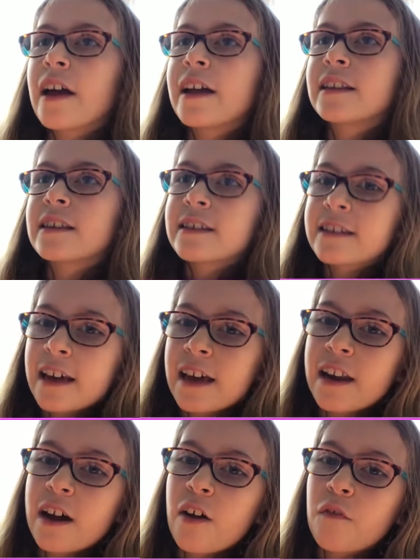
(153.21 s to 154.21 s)

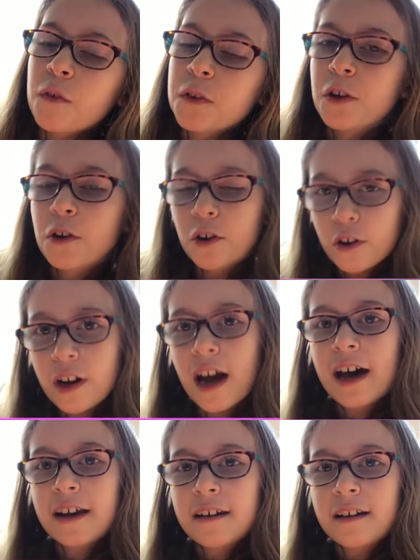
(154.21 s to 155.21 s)
instead of what they're good
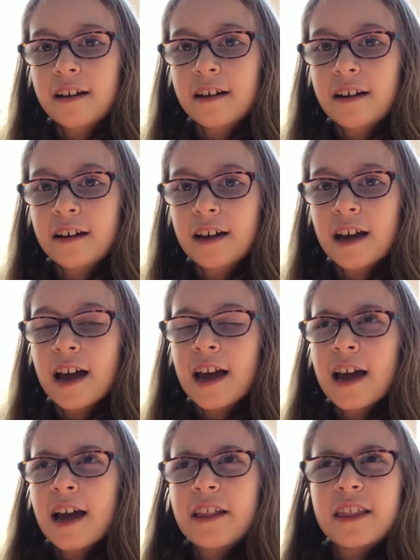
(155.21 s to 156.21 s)
at.
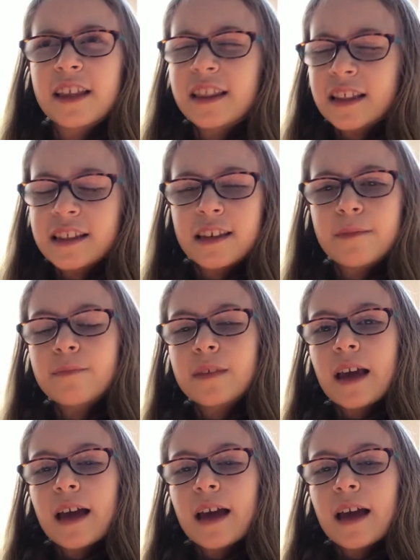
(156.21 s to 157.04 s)
I think that's it.